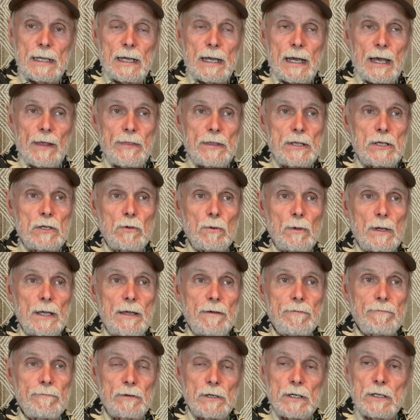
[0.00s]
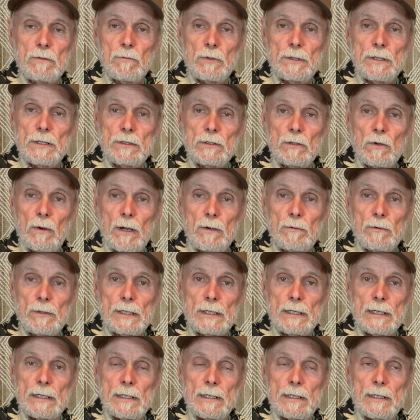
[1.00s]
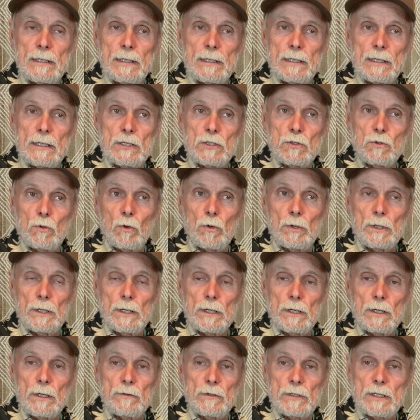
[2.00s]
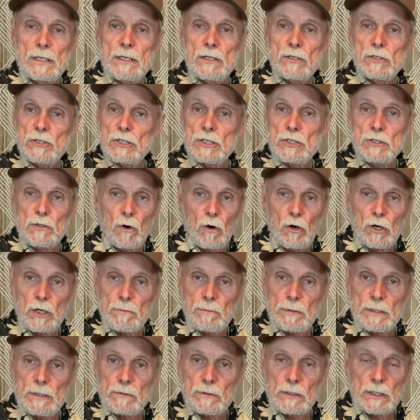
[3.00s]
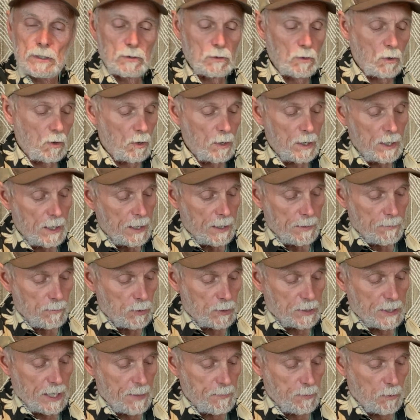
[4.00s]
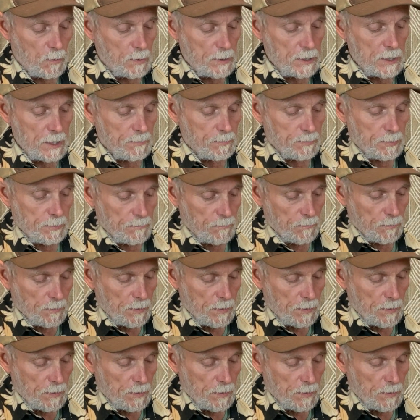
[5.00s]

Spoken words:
I think you'll have fun with it, though. I really enjoy the key of G is hard to beat on the guitar, but capoing up,